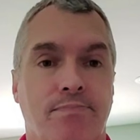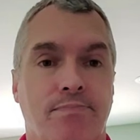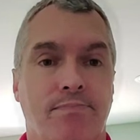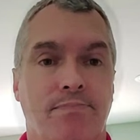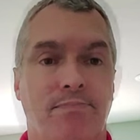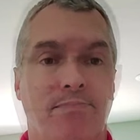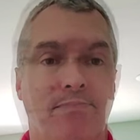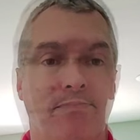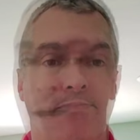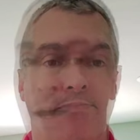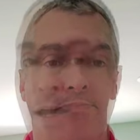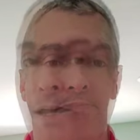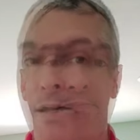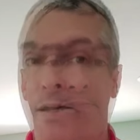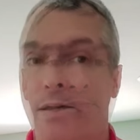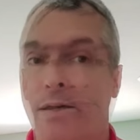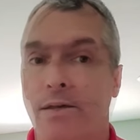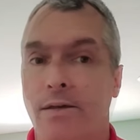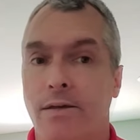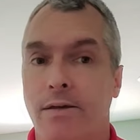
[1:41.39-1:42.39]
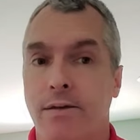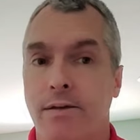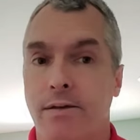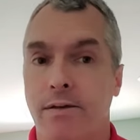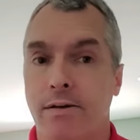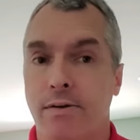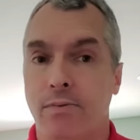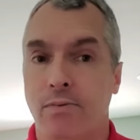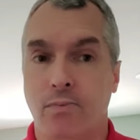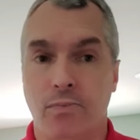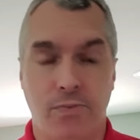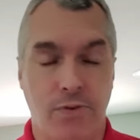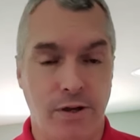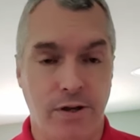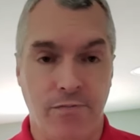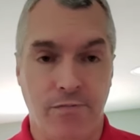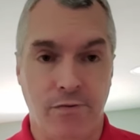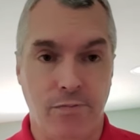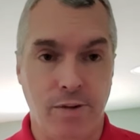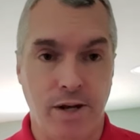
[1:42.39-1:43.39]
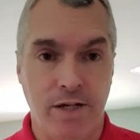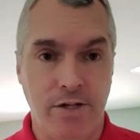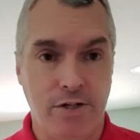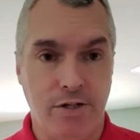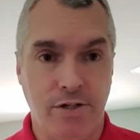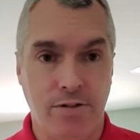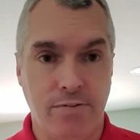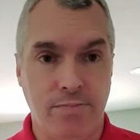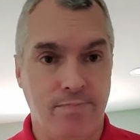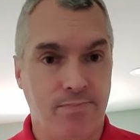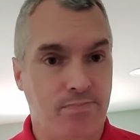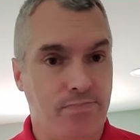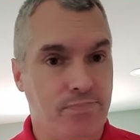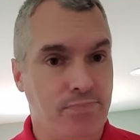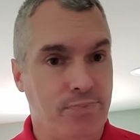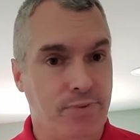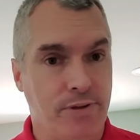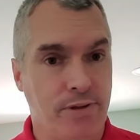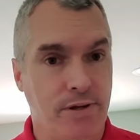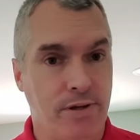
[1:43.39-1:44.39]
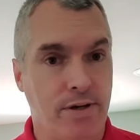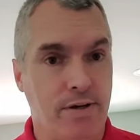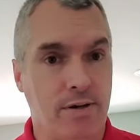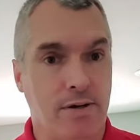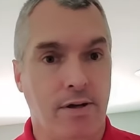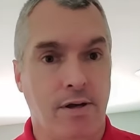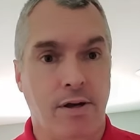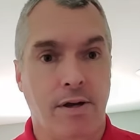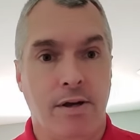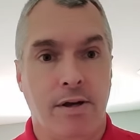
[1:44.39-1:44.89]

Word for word: Keep in mind the information, the